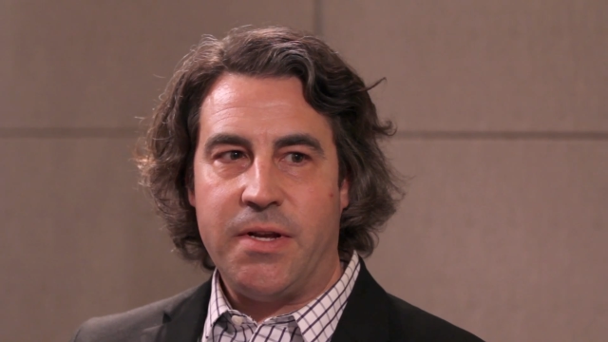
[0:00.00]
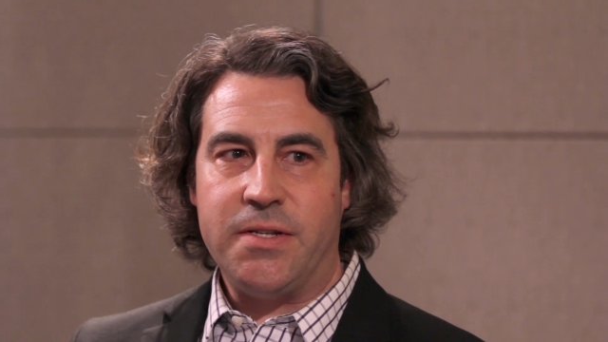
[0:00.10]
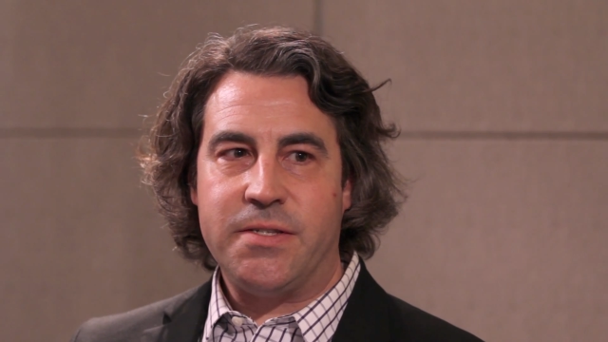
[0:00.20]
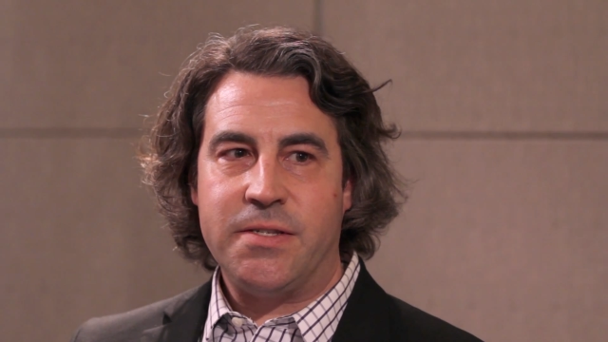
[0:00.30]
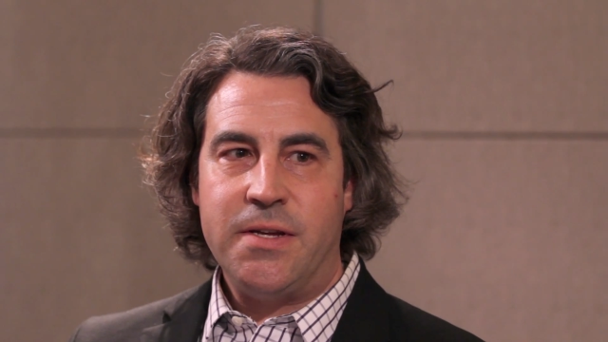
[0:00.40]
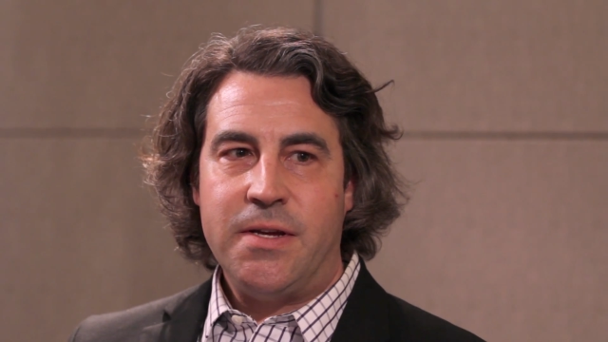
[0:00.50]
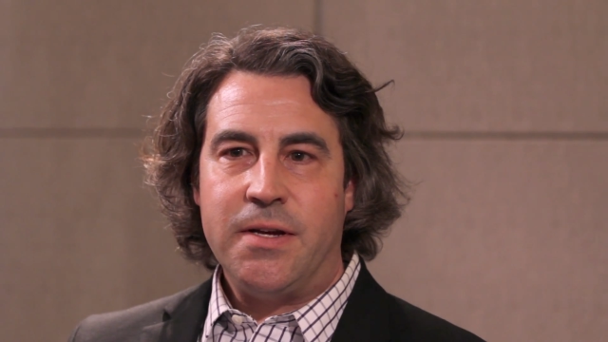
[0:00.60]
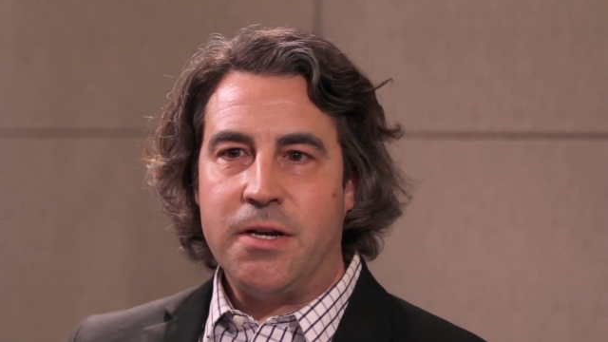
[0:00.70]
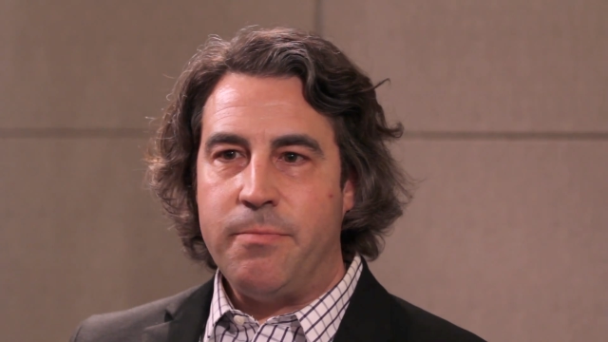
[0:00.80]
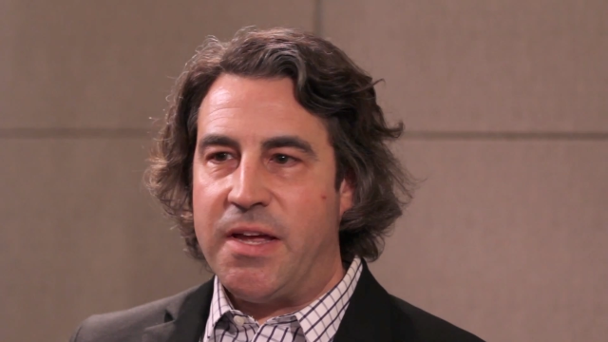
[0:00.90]
and it's
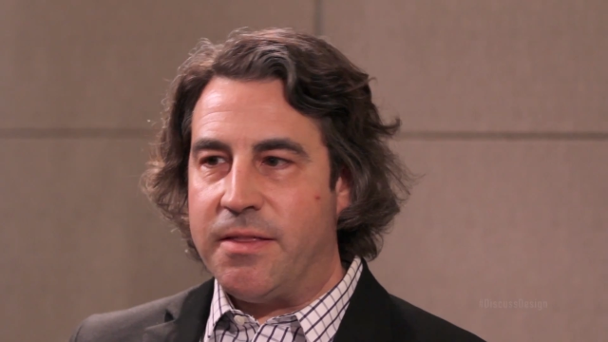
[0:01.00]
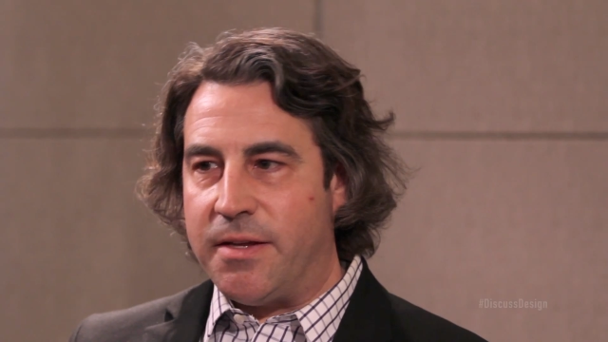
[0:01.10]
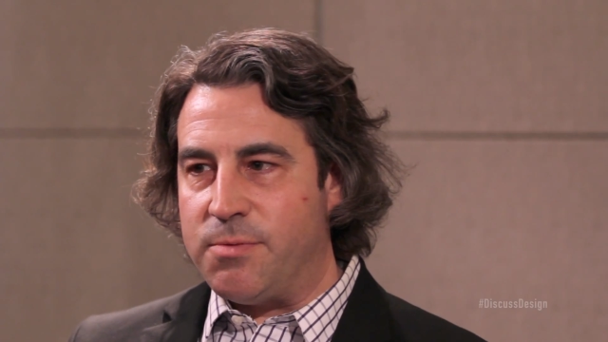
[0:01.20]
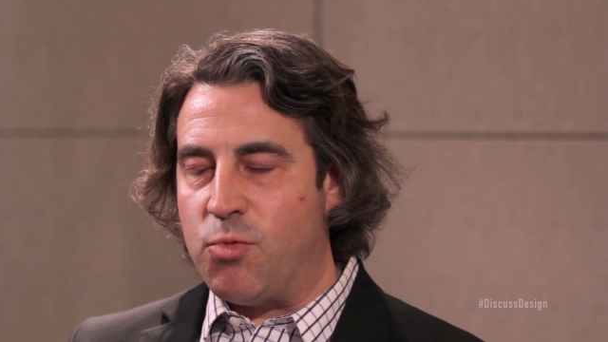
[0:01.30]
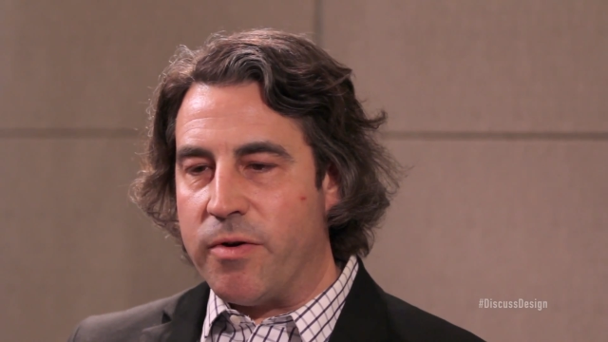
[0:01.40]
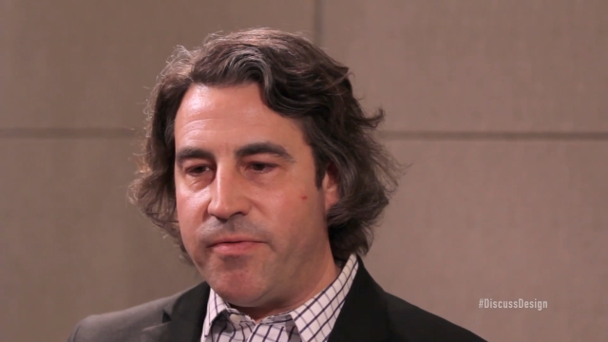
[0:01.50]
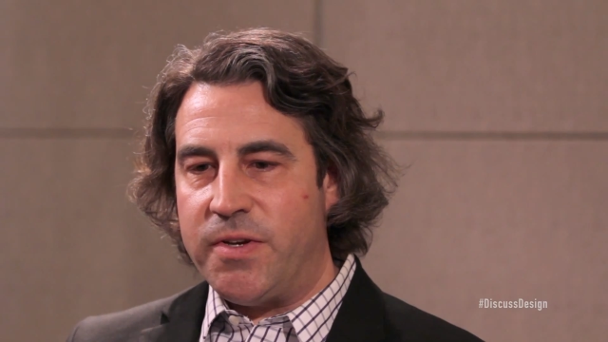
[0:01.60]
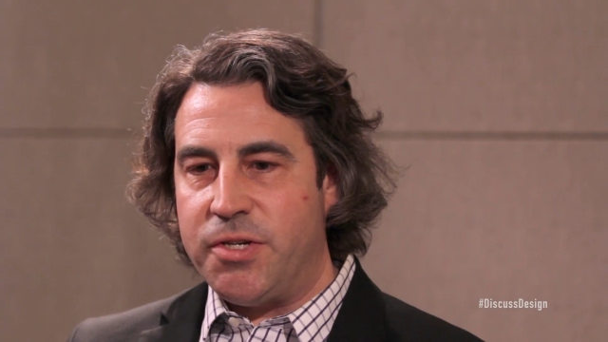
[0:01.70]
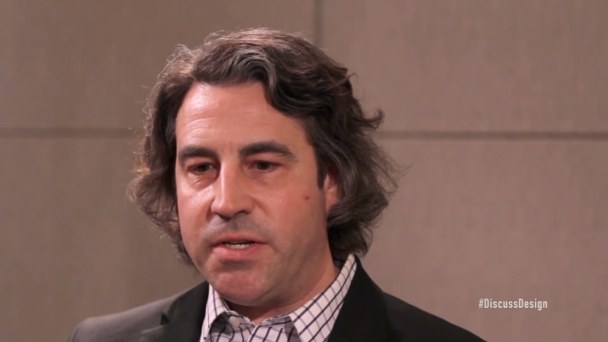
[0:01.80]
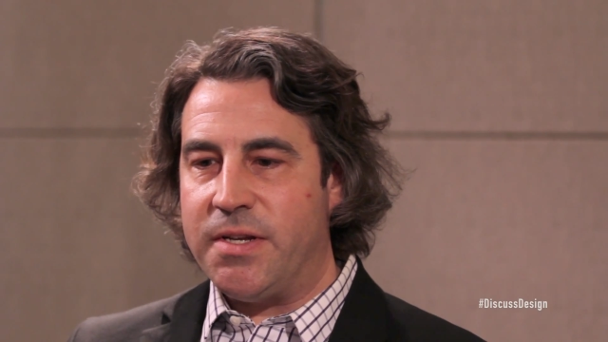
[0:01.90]
going to make things more
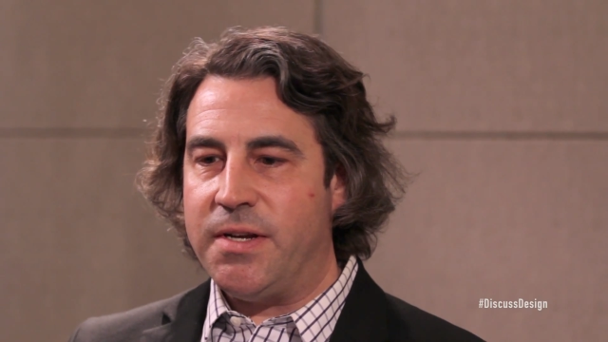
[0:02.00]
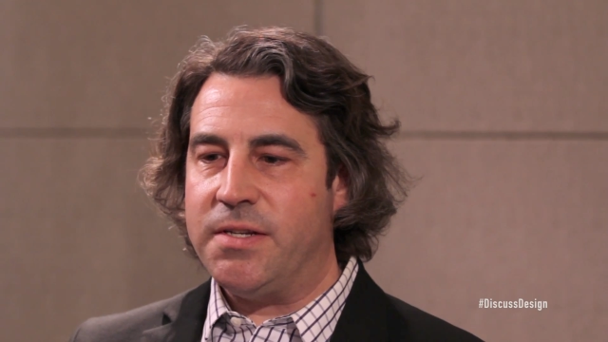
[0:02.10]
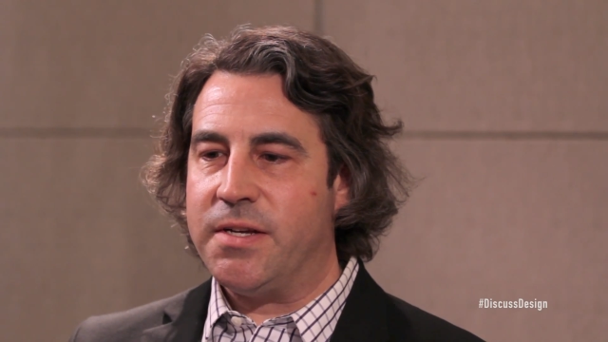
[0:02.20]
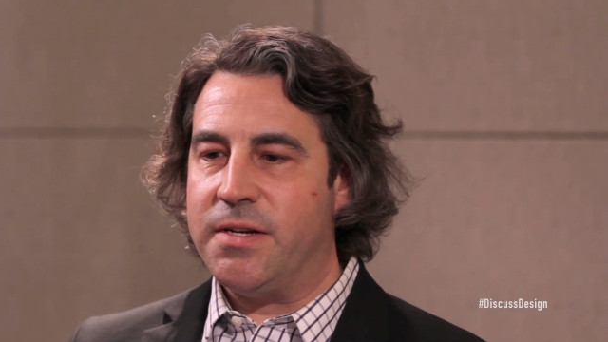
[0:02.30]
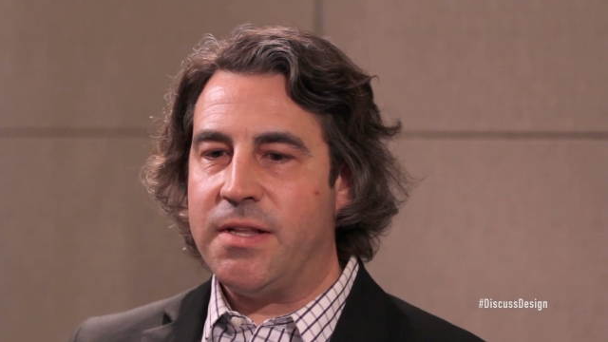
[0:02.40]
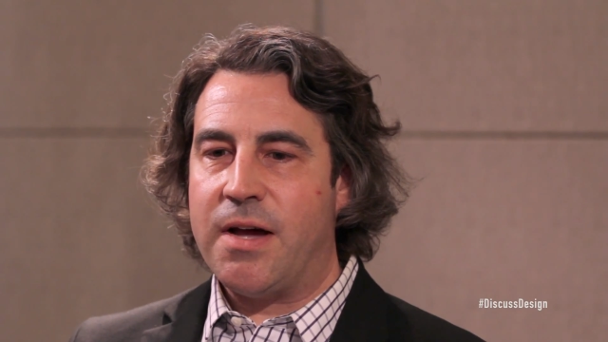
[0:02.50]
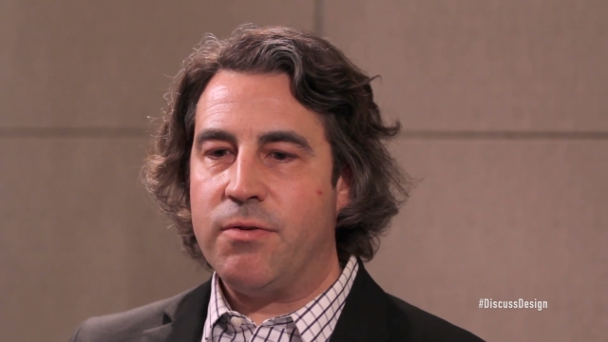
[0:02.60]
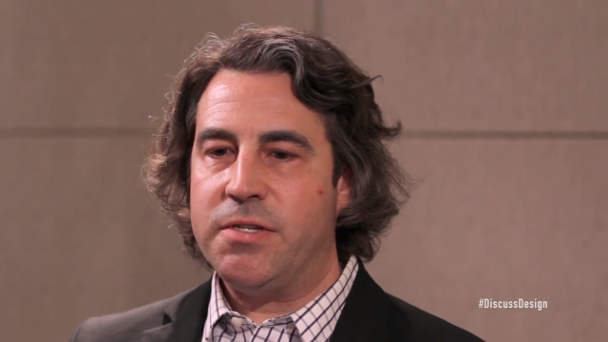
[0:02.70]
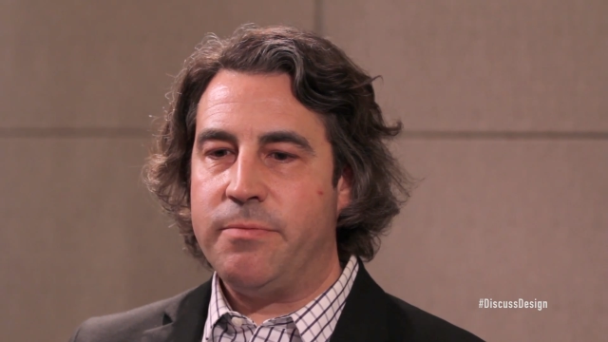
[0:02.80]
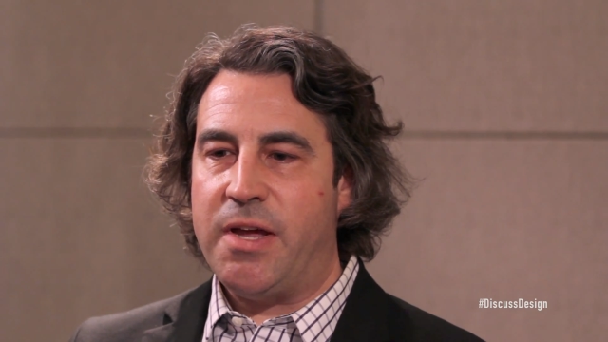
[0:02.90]
efficient and it's going to
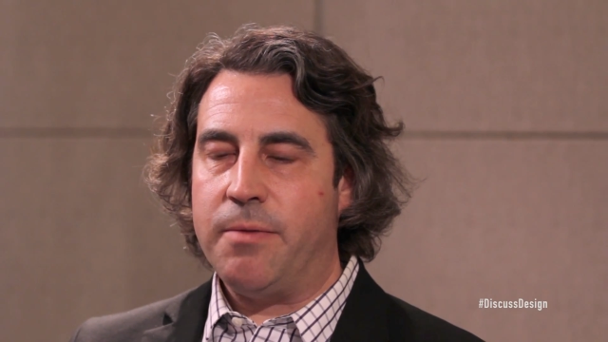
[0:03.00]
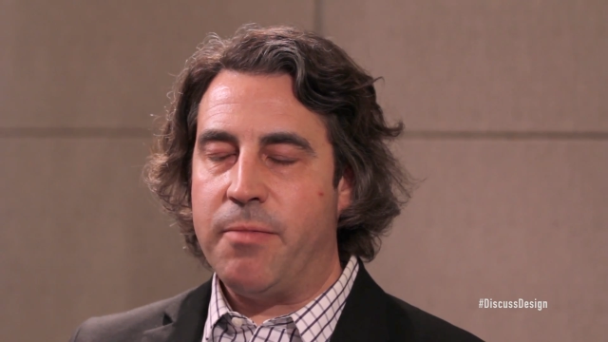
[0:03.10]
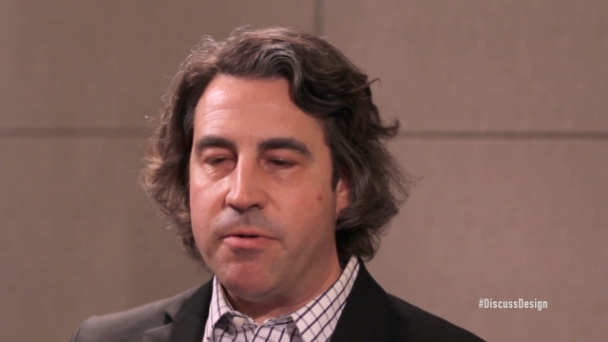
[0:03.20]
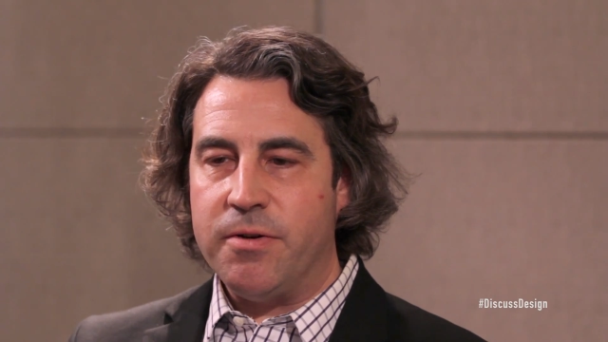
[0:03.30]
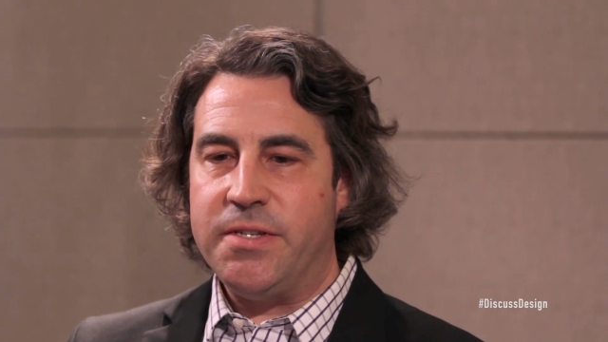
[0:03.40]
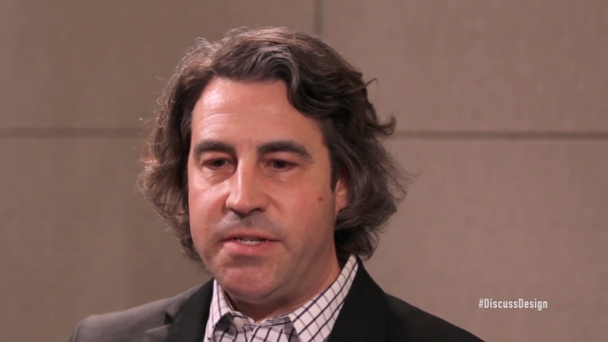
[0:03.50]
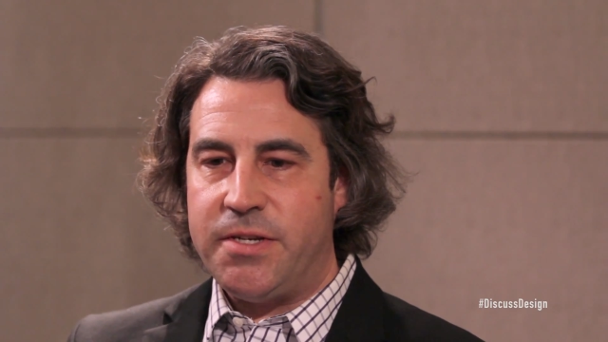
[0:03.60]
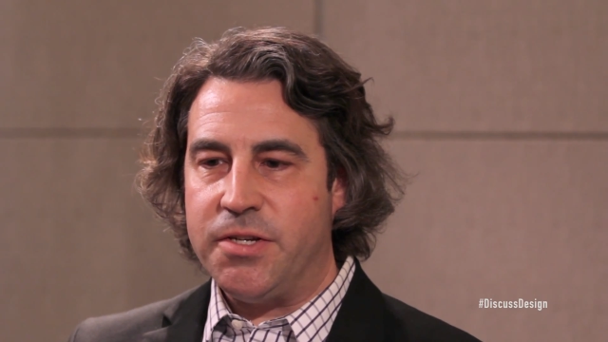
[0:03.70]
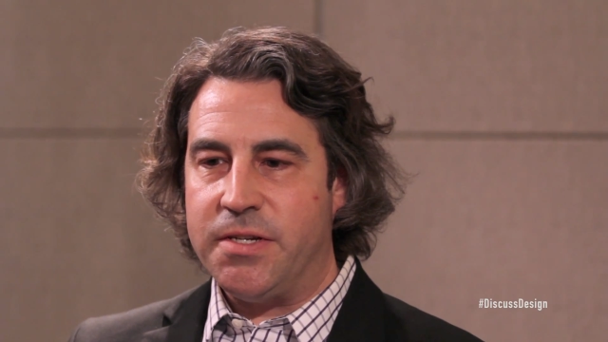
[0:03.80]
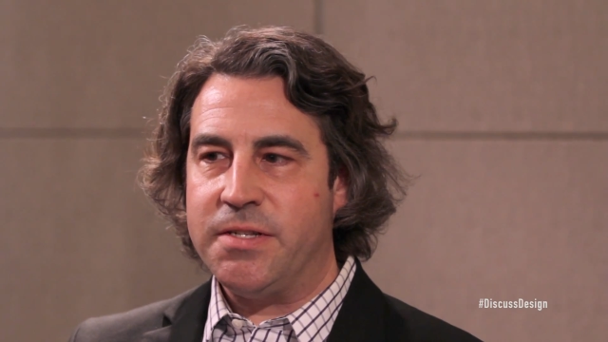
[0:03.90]
allow us to make better
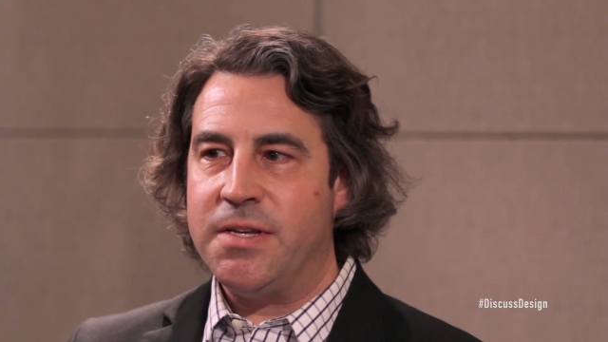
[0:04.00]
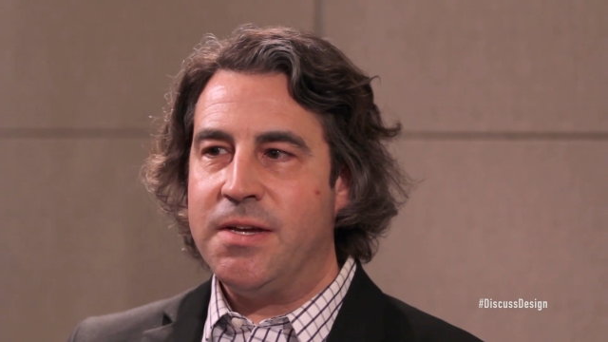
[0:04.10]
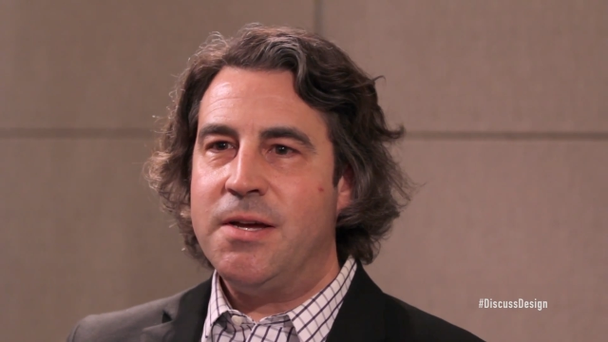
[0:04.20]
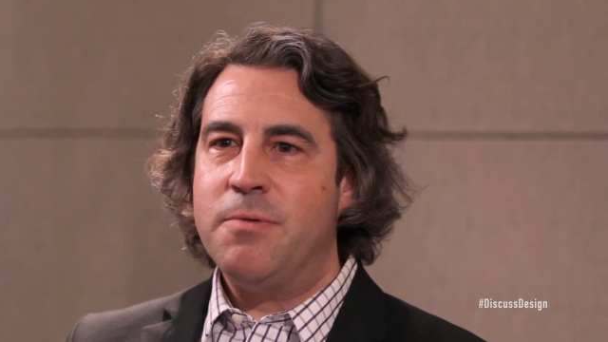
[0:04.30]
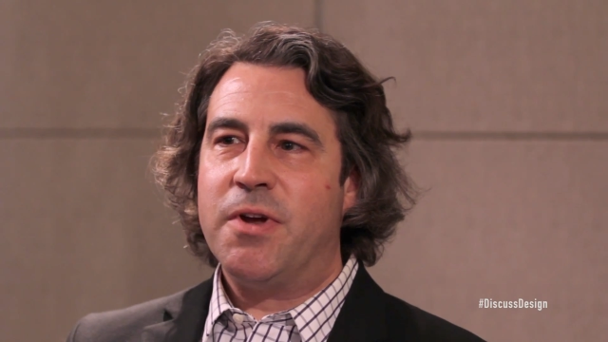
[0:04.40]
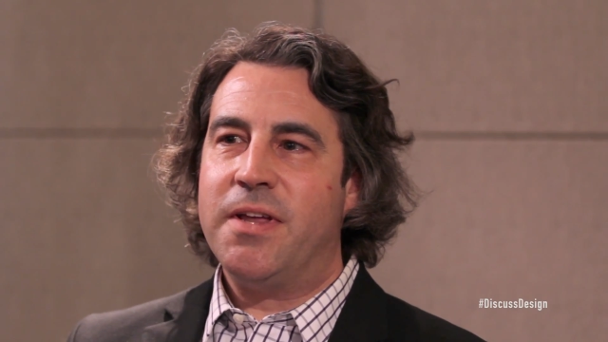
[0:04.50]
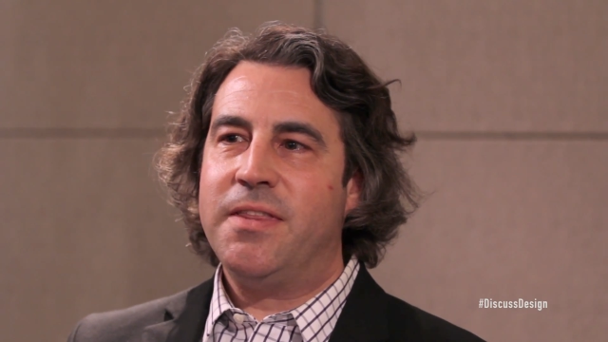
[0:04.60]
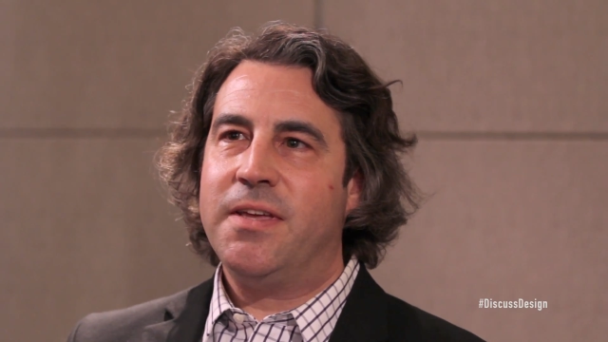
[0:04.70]
decisions. But I